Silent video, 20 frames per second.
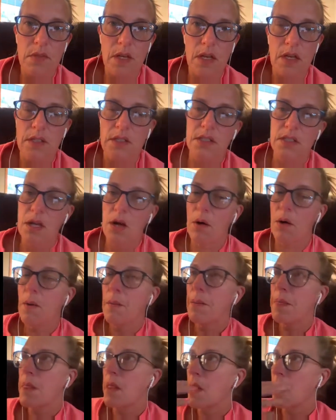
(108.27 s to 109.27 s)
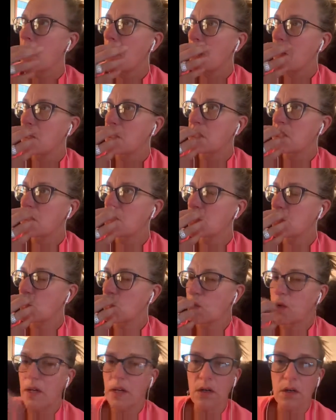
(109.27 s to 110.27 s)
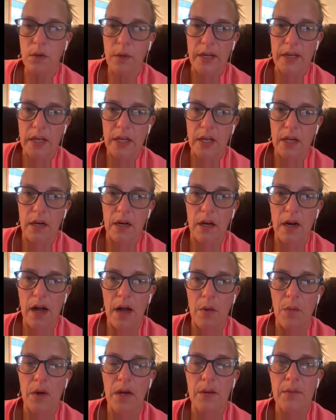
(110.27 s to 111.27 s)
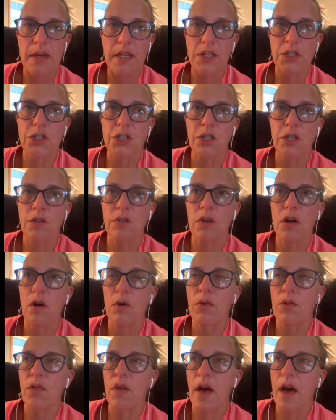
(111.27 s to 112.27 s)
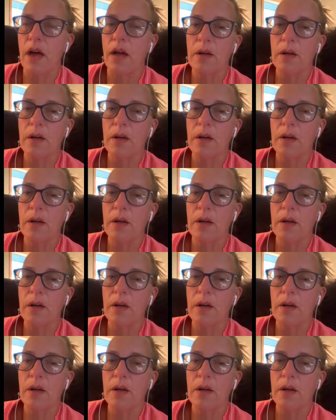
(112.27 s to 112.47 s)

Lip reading: So, just real quick here, I want to make sure you know that